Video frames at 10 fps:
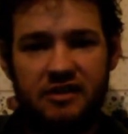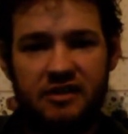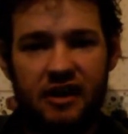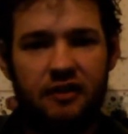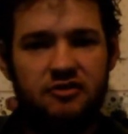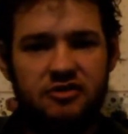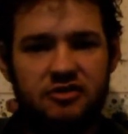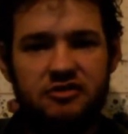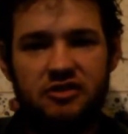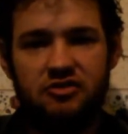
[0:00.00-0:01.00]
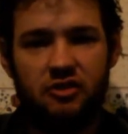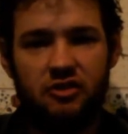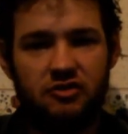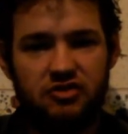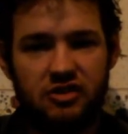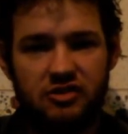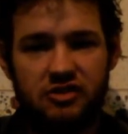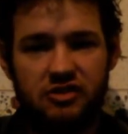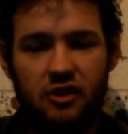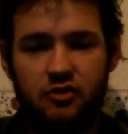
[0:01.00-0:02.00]
courage is endurance of the
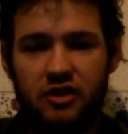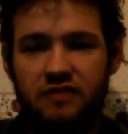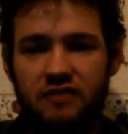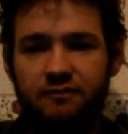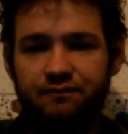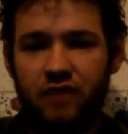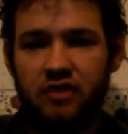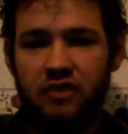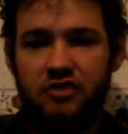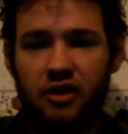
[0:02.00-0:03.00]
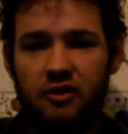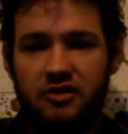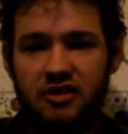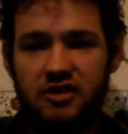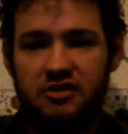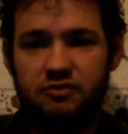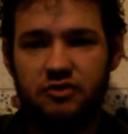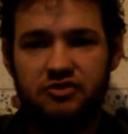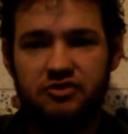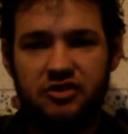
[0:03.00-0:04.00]
soul, then Socrates
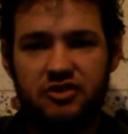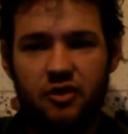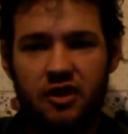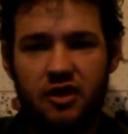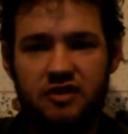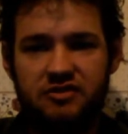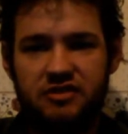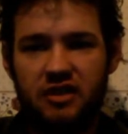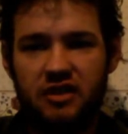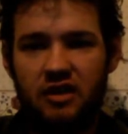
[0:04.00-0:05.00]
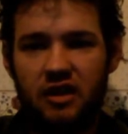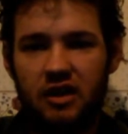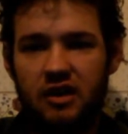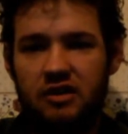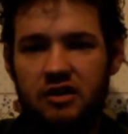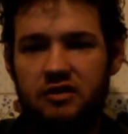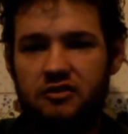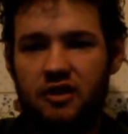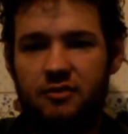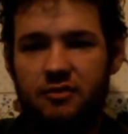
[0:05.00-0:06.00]
would secure his
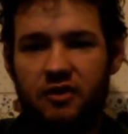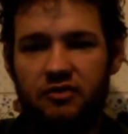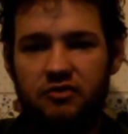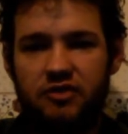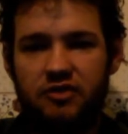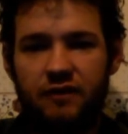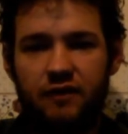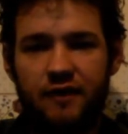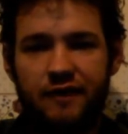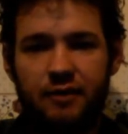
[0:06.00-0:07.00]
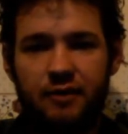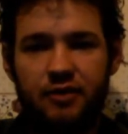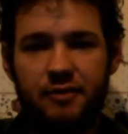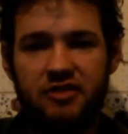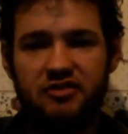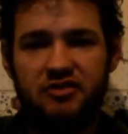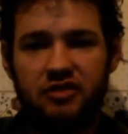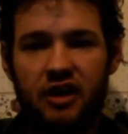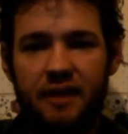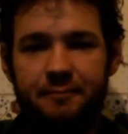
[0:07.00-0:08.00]
agreement to further premise
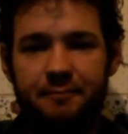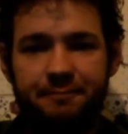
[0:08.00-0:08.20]
like